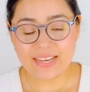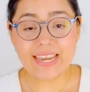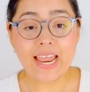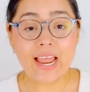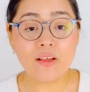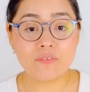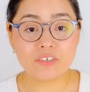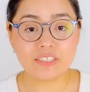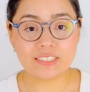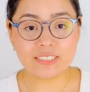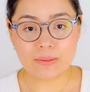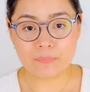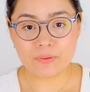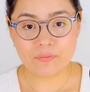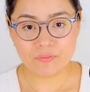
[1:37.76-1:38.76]
Now, for
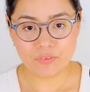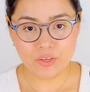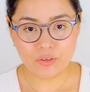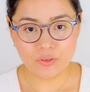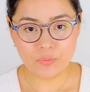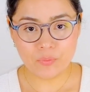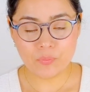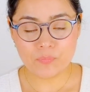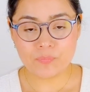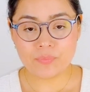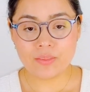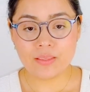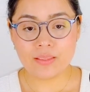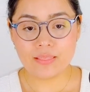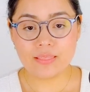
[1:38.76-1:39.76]
some of you,
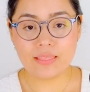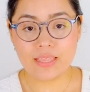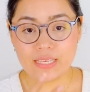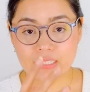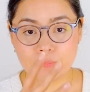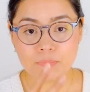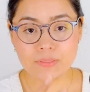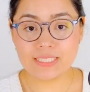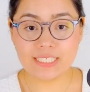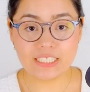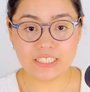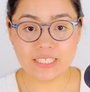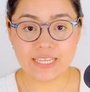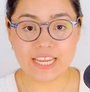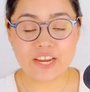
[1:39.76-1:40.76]
this
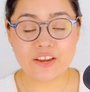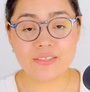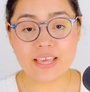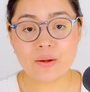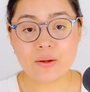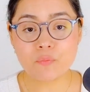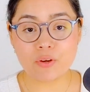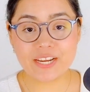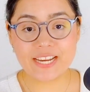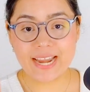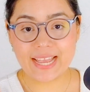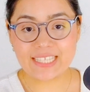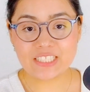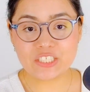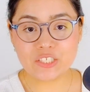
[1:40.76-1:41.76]
position here that I'm reading
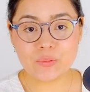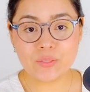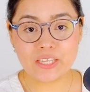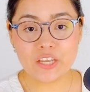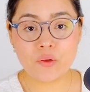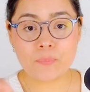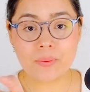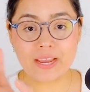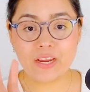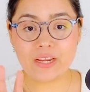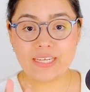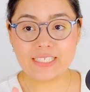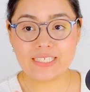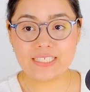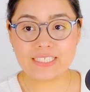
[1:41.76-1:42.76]
as you, Leo,
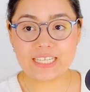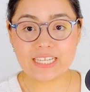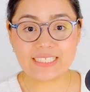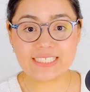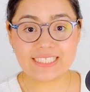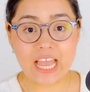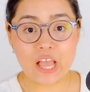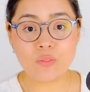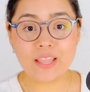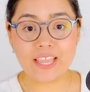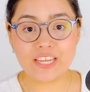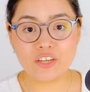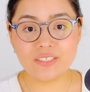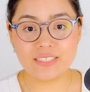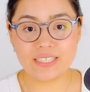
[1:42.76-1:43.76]
might sound
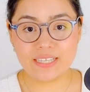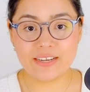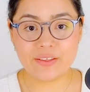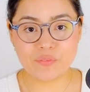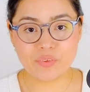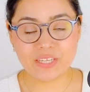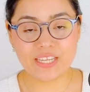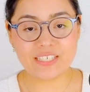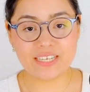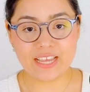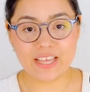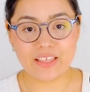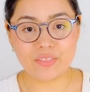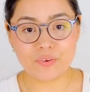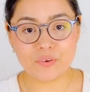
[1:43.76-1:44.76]
like your significant
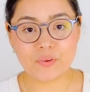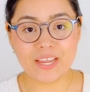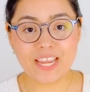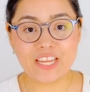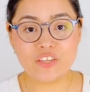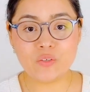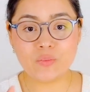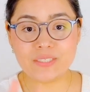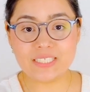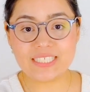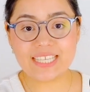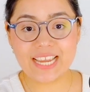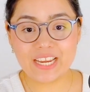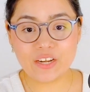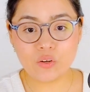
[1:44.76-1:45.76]
other, okay? You
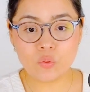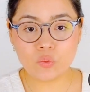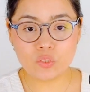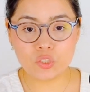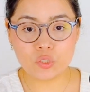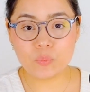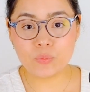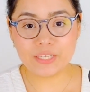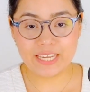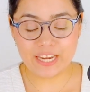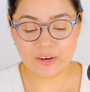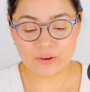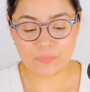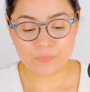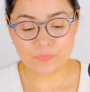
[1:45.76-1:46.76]
decide who's who
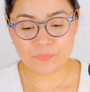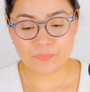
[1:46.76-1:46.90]
here.